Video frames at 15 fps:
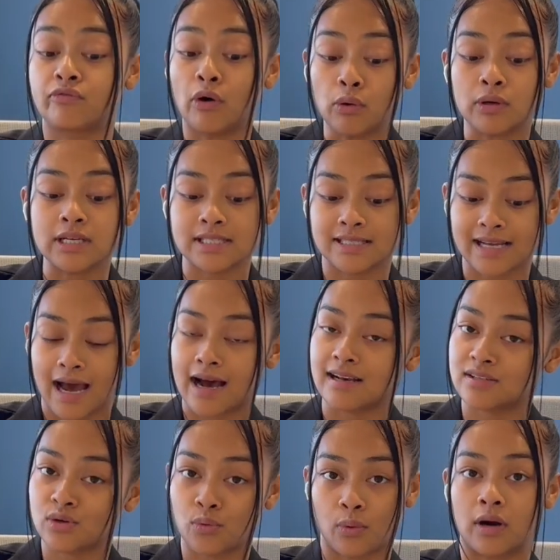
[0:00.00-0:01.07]
focused
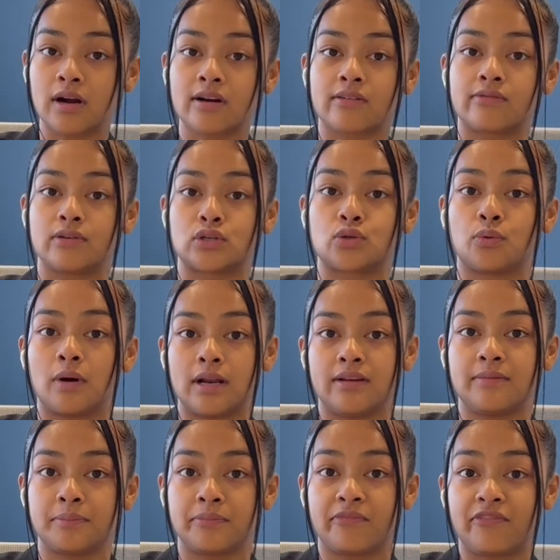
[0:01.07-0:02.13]
task work for
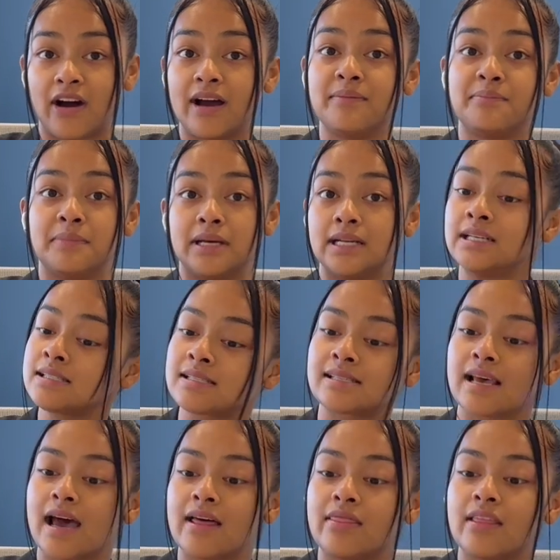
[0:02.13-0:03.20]
25 minutes,
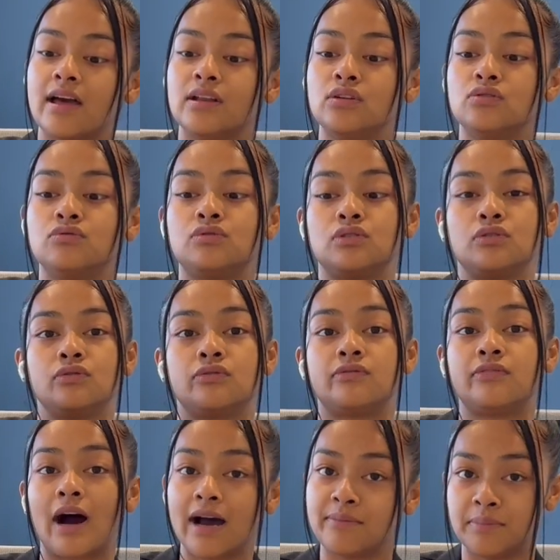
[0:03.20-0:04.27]
and then you do
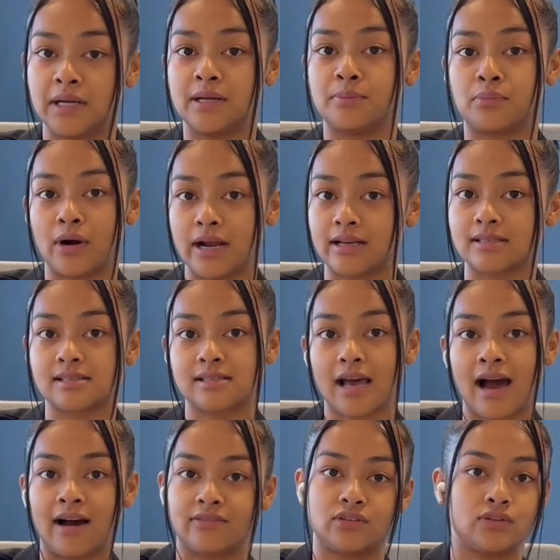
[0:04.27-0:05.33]
5-minute breaks
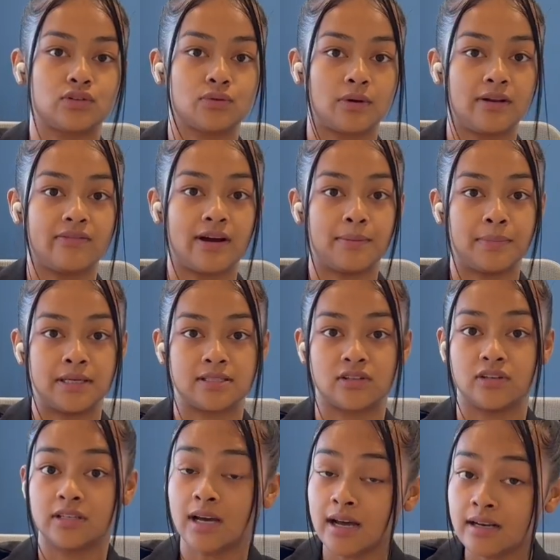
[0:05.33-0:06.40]
after the 25 minutes are
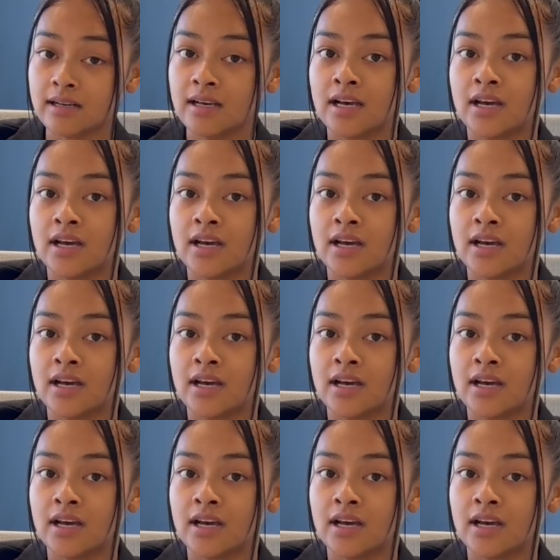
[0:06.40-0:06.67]
done.